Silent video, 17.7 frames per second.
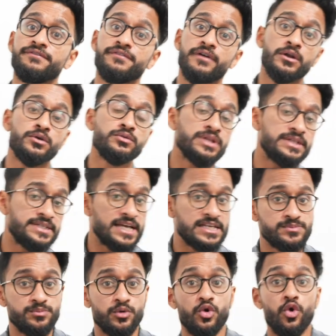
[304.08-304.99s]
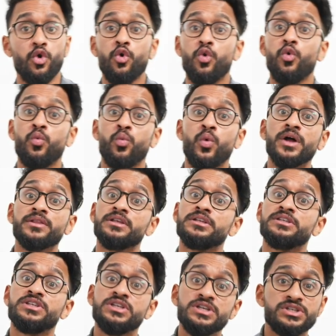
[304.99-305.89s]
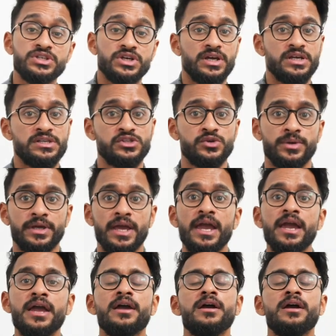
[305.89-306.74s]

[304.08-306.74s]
following the textbook or what the teacher is doing.